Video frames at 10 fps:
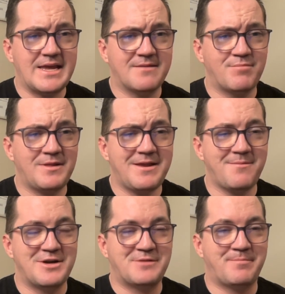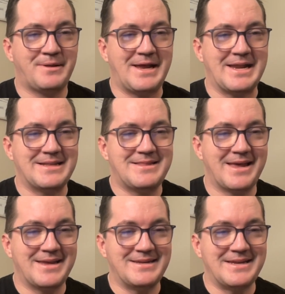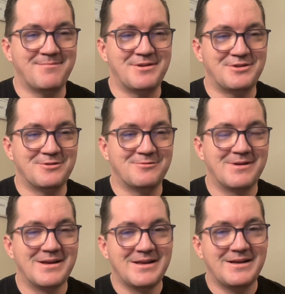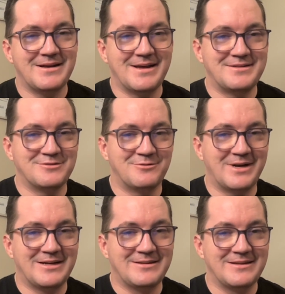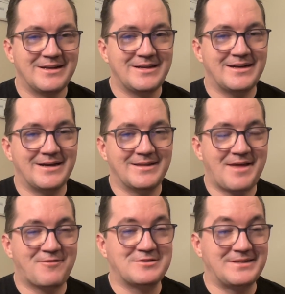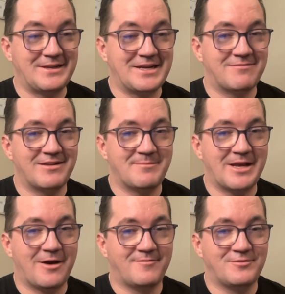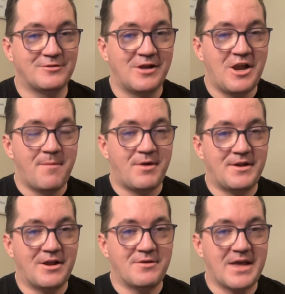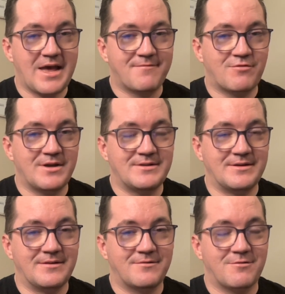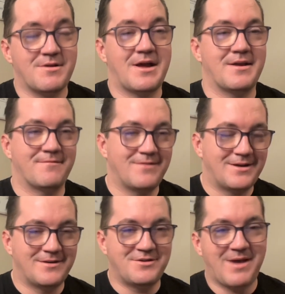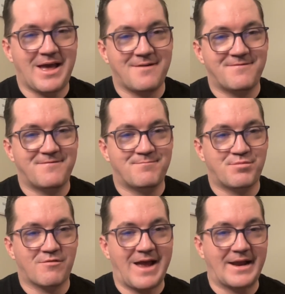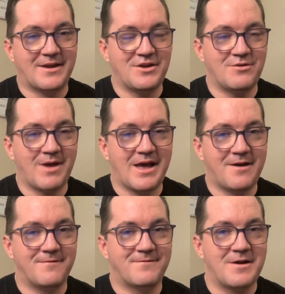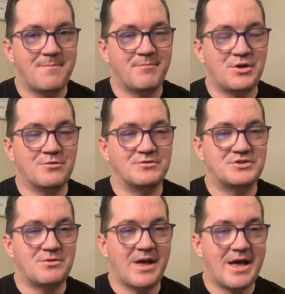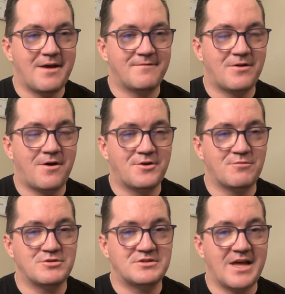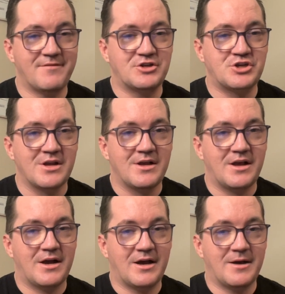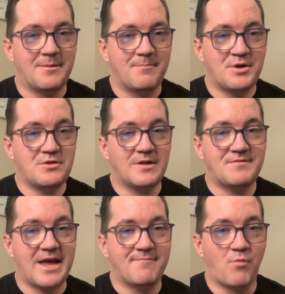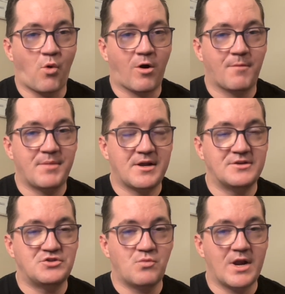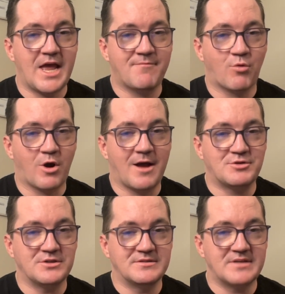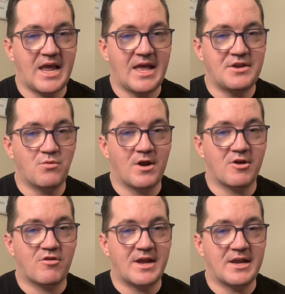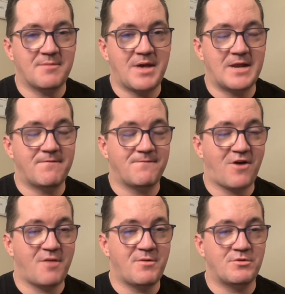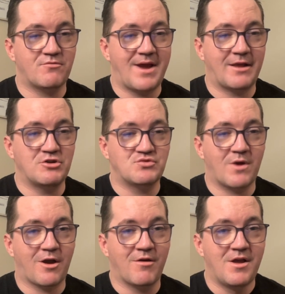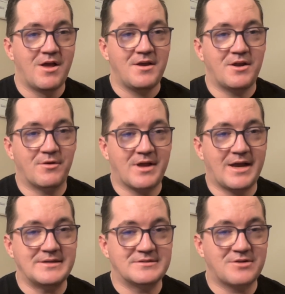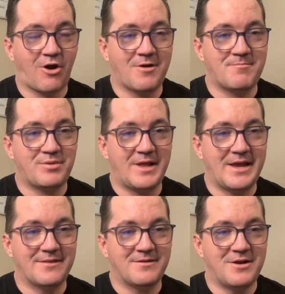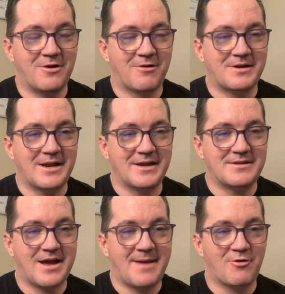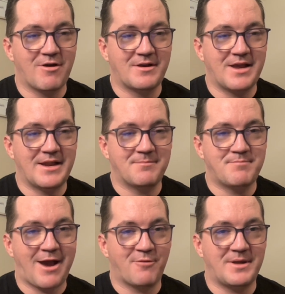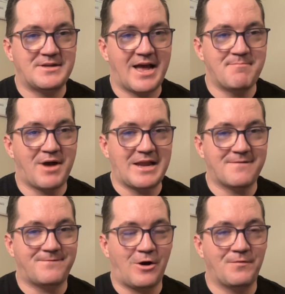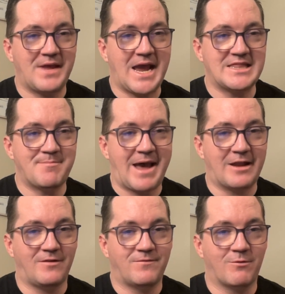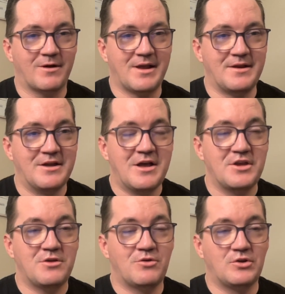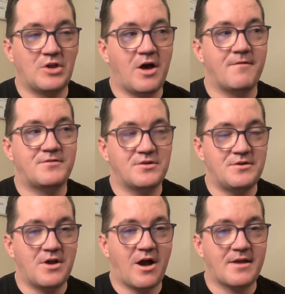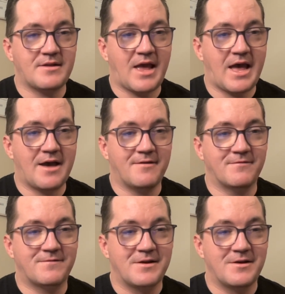He can pretty much play anything you need him to do and do it well. That versatility will really be helpful. But you have Gridden, or you have Perek, you have Muse, you have Hunter Brzustevich, but you'd love to have more because you want to have more options and you want to create a competitive environment with the Wranglers where guys aren't playing, aren't getting time or aren't getting power play time by default. They have to battle for it, and you'd love to not have.